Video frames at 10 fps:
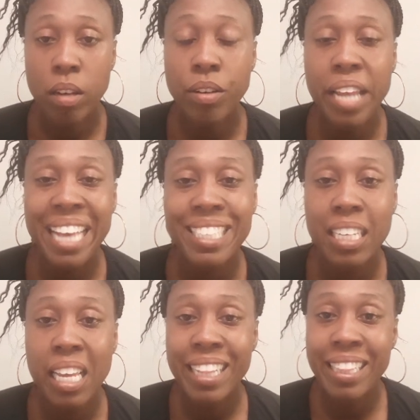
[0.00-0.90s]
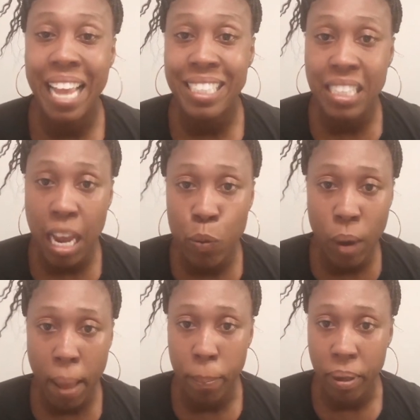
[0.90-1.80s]
That's their
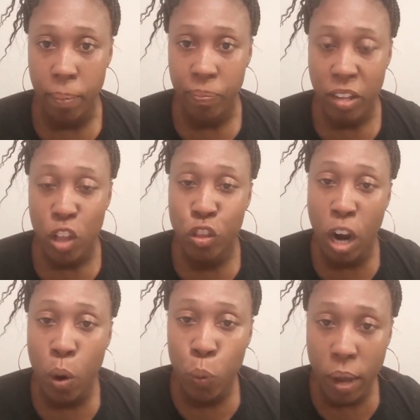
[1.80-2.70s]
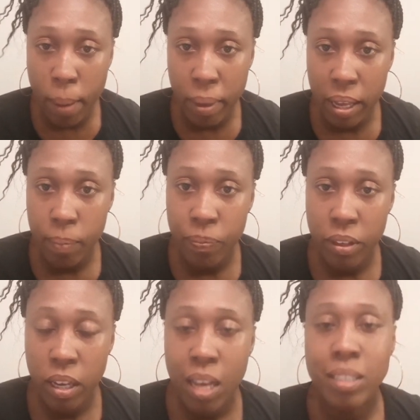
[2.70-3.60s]
weapon. They're women.
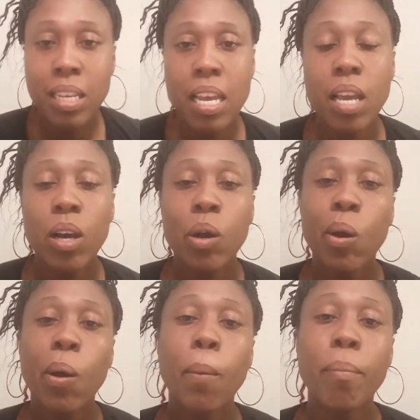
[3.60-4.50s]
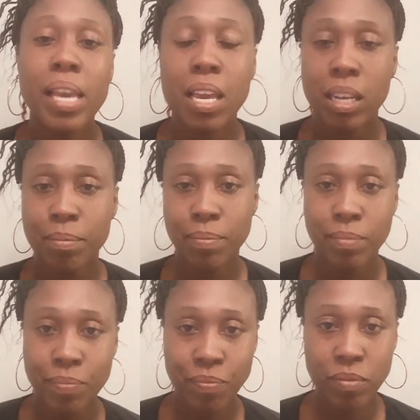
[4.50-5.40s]
See, men,
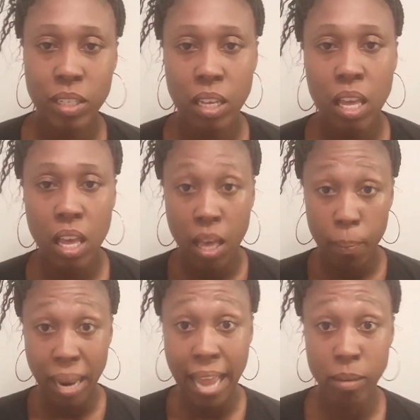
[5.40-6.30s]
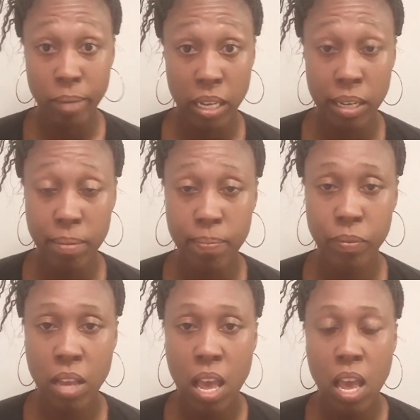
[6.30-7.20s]
black men,
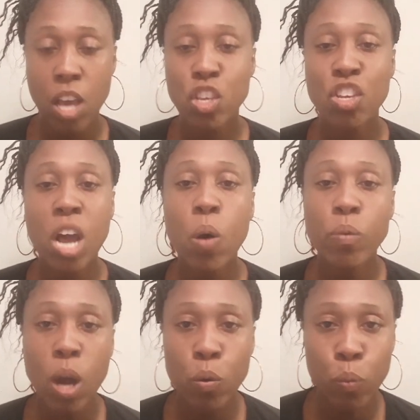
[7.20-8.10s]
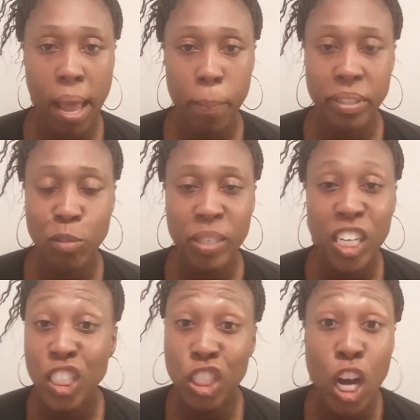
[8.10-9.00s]
you don't know weapons
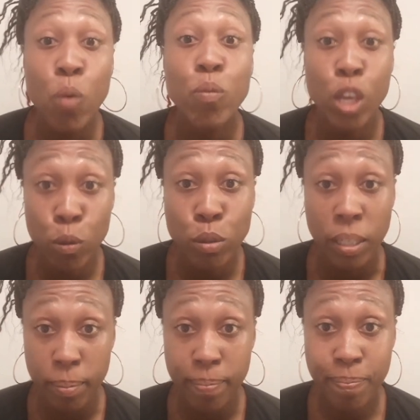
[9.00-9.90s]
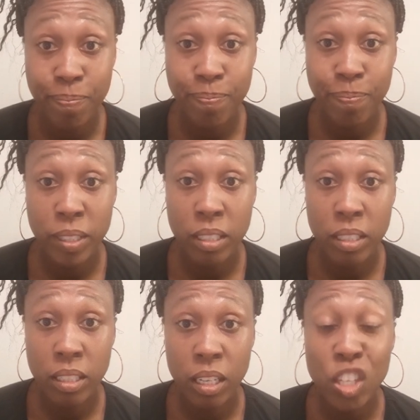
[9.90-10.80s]
because you don't use them.
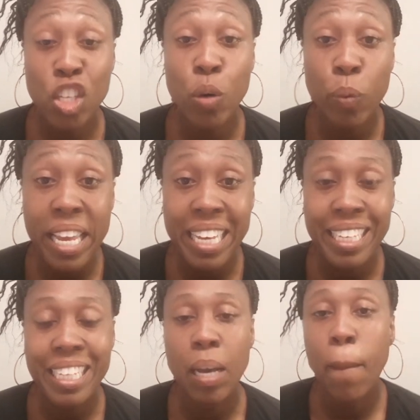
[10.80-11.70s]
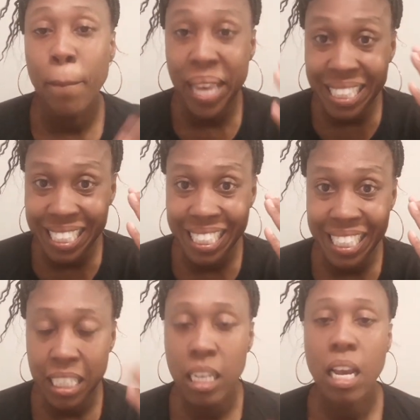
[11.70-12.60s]
You're weak
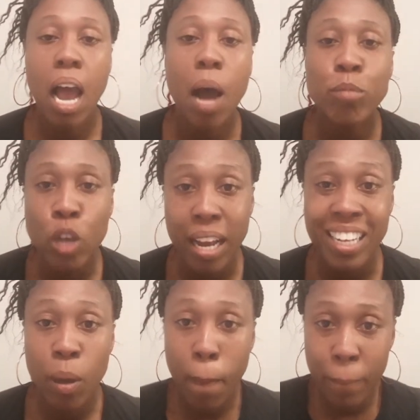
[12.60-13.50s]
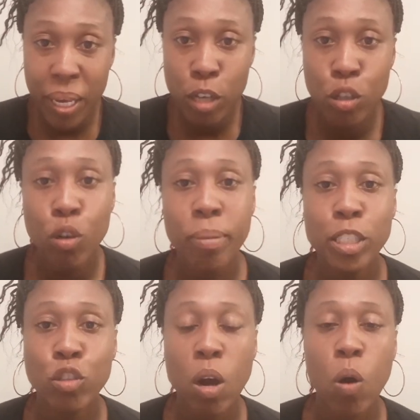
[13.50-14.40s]
mentally. I'm trying to build you to be
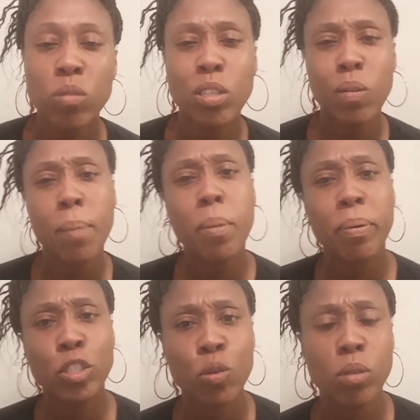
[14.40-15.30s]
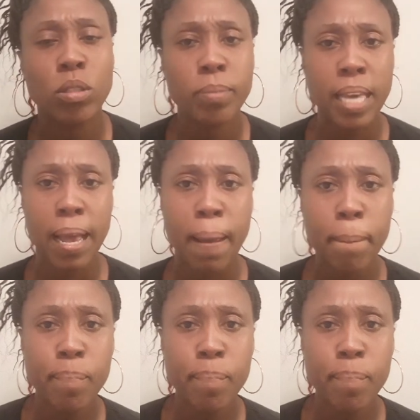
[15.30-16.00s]
strong. So let me put you on some game.